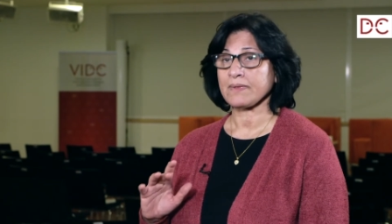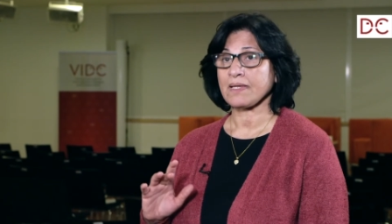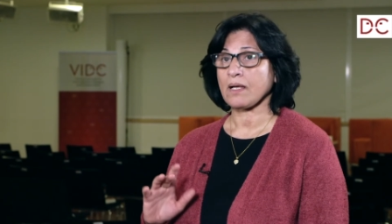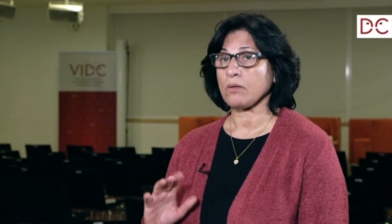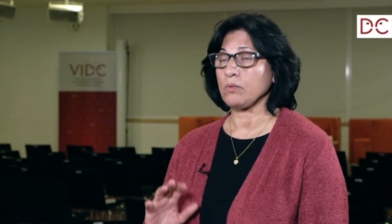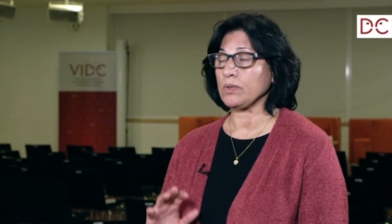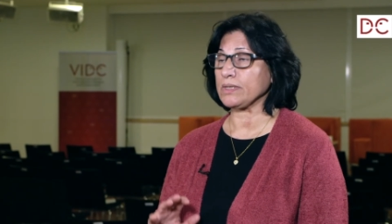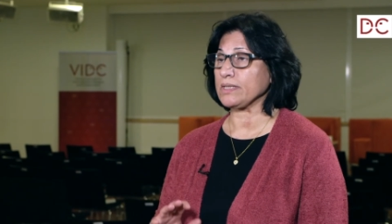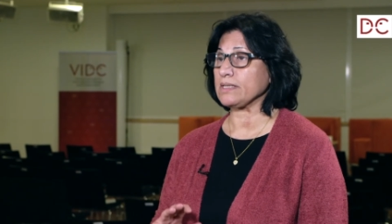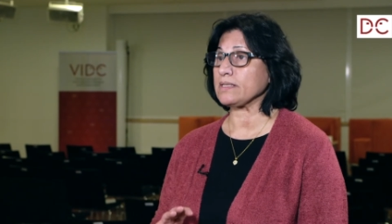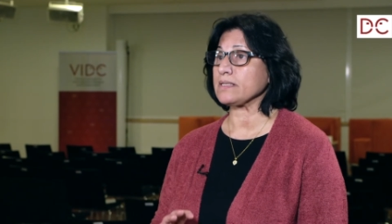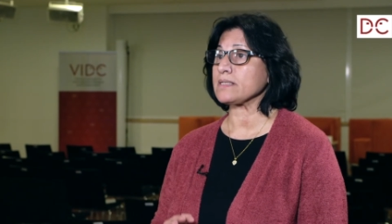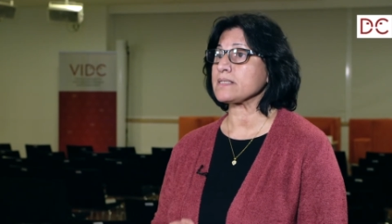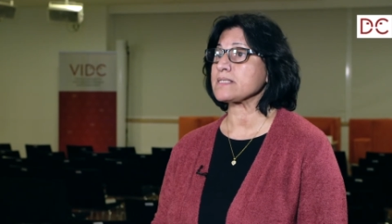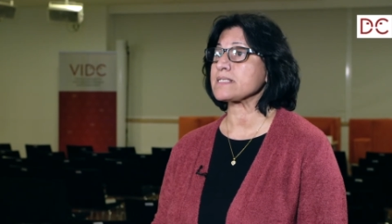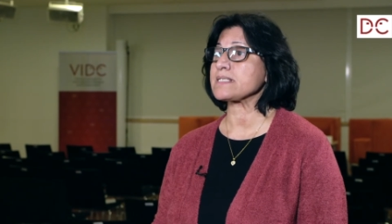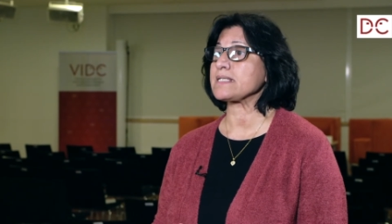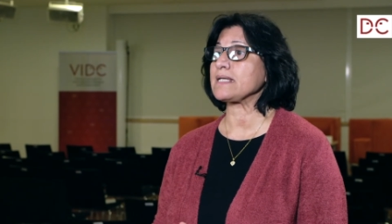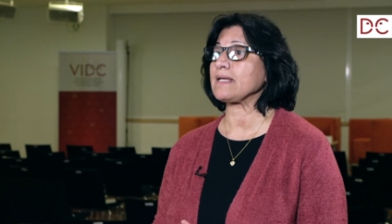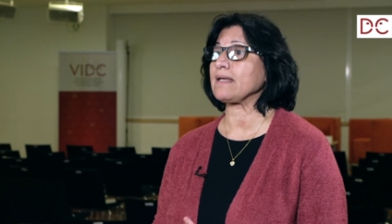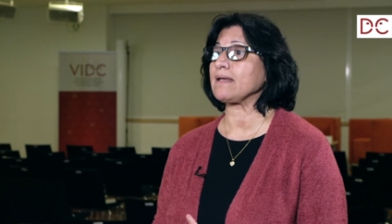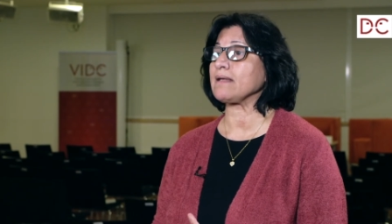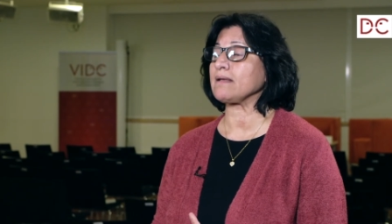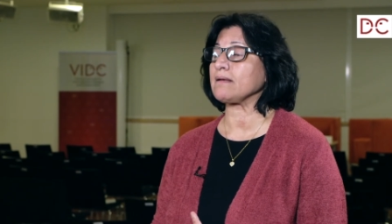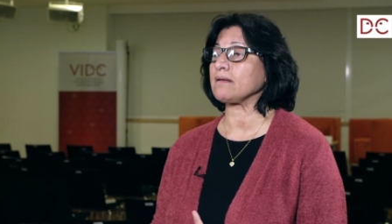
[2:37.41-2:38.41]
we didn't
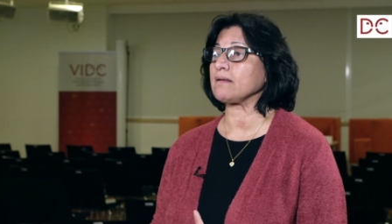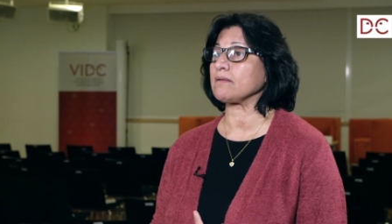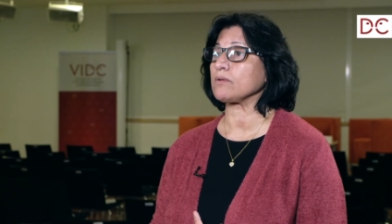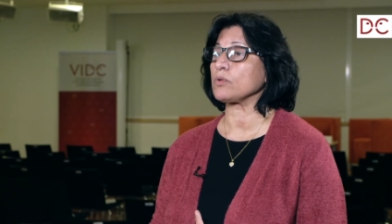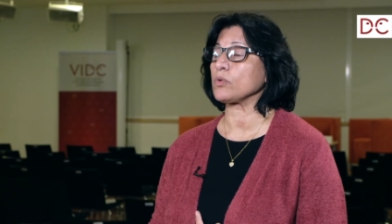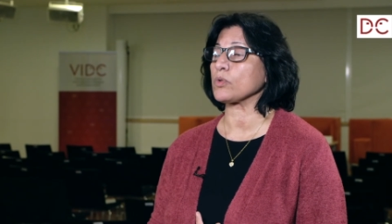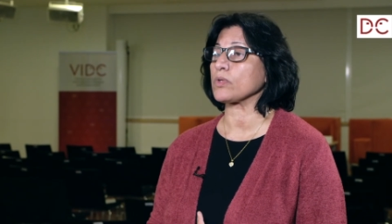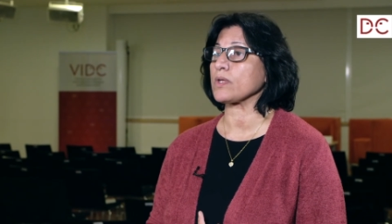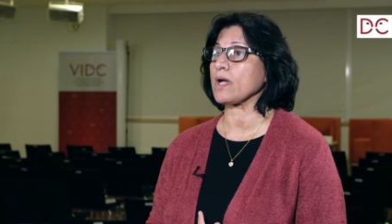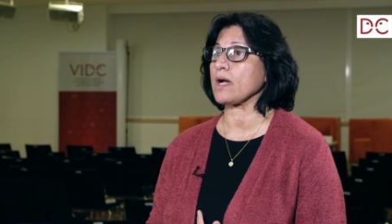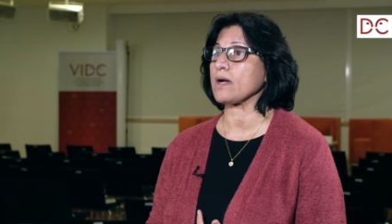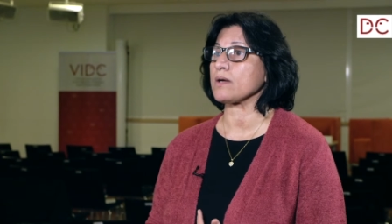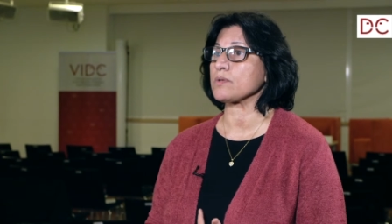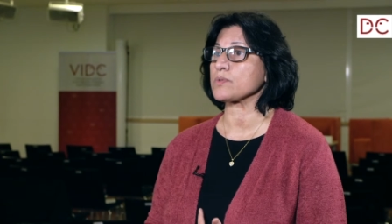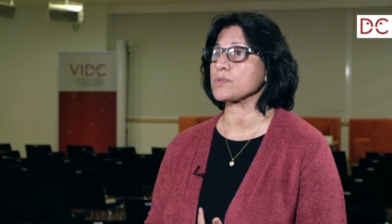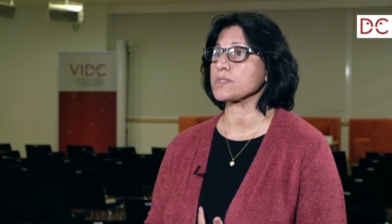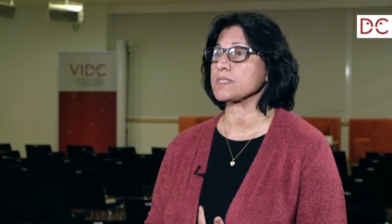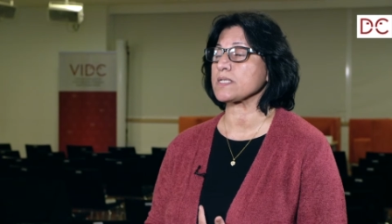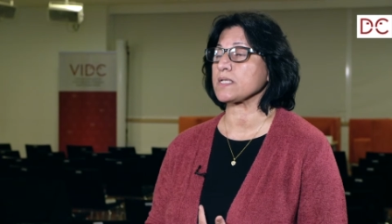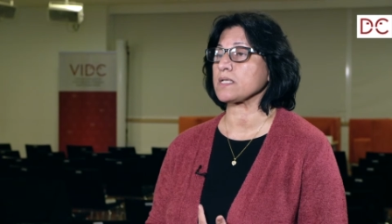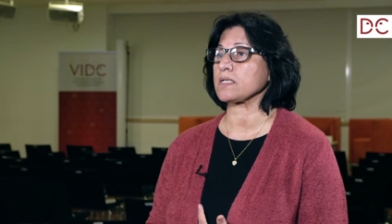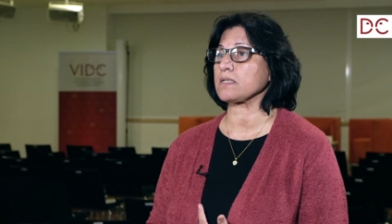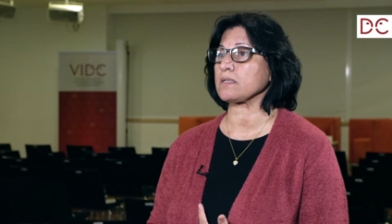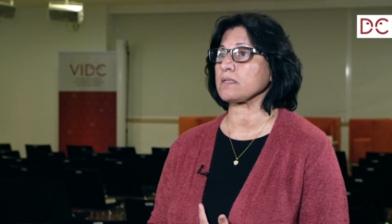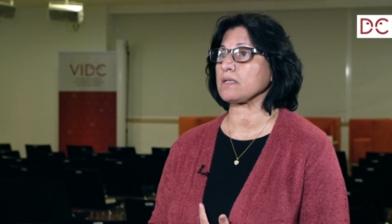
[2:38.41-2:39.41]
see in
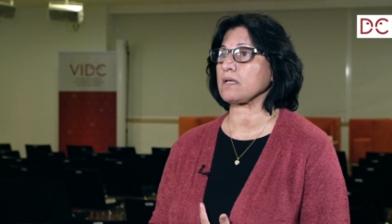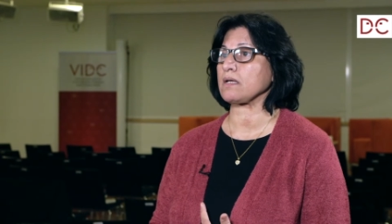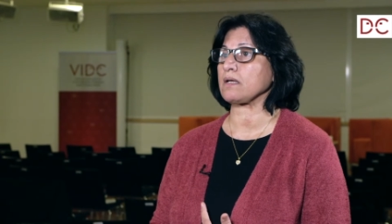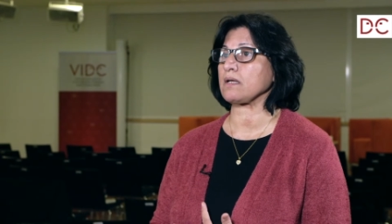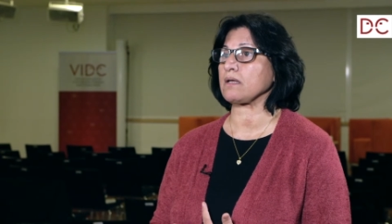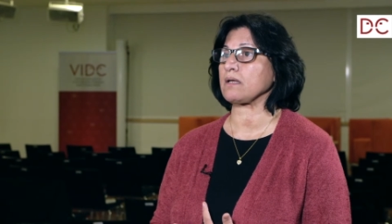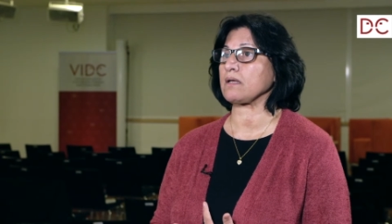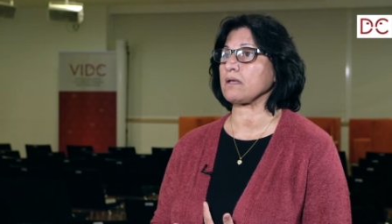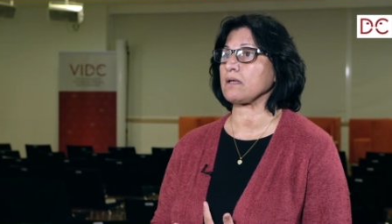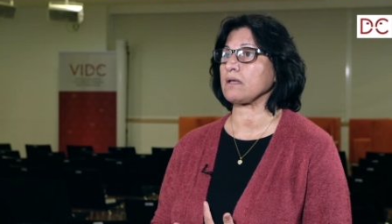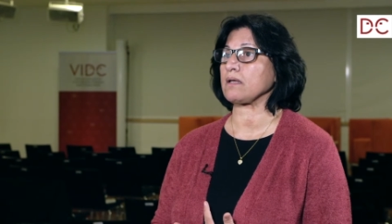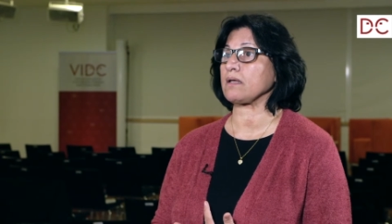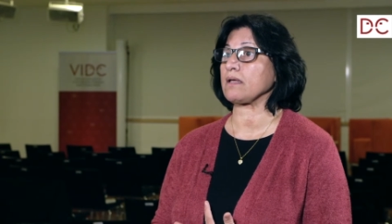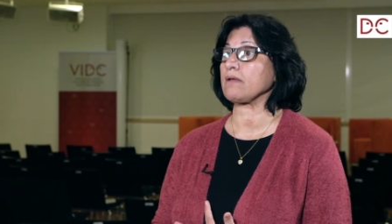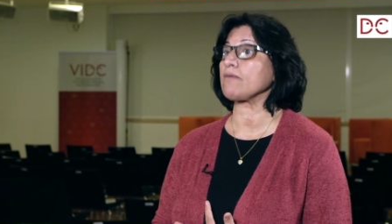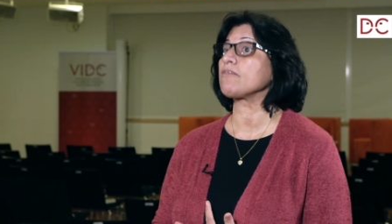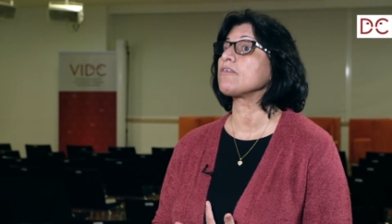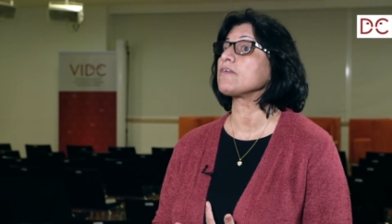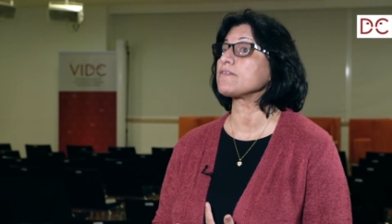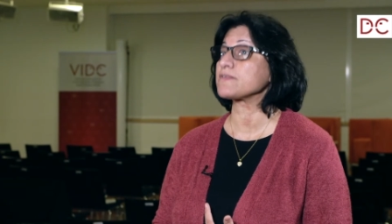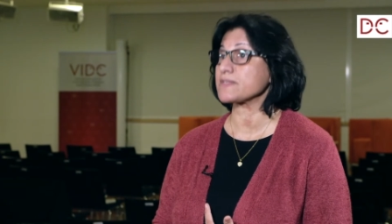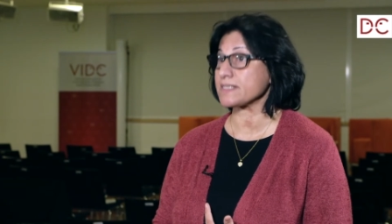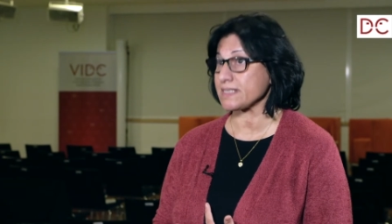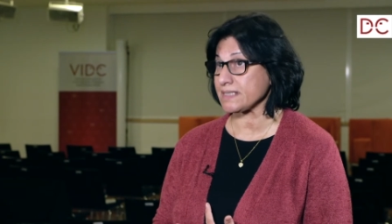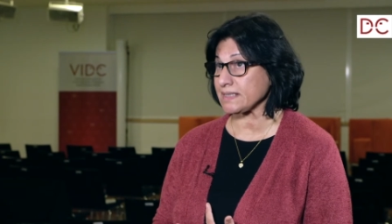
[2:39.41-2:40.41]

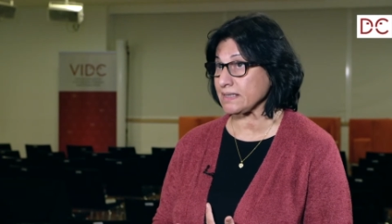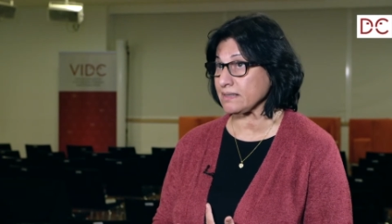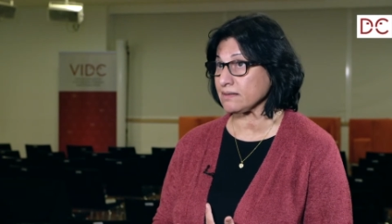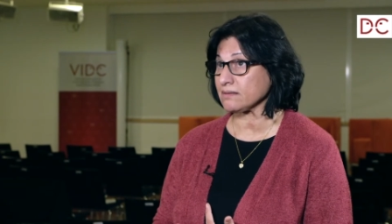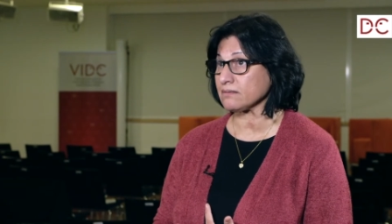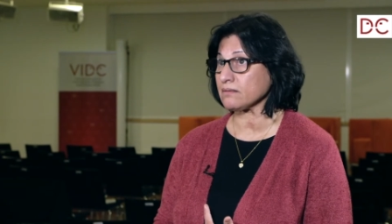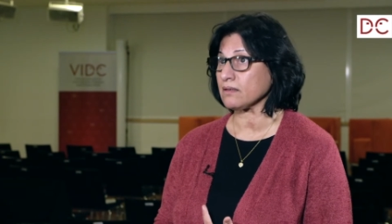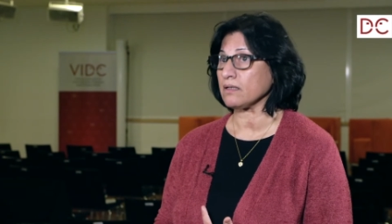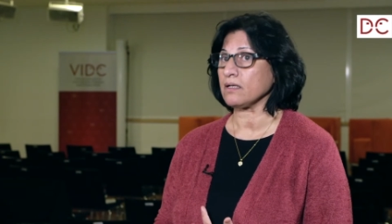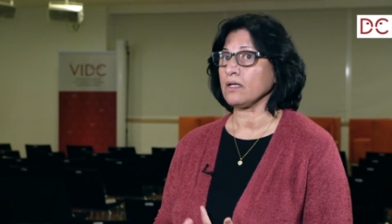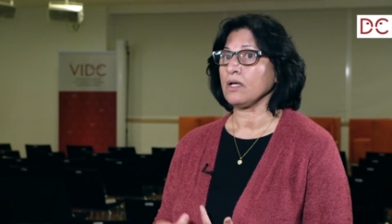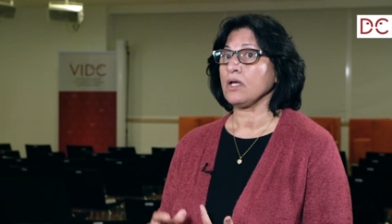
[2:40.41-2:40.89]
2015,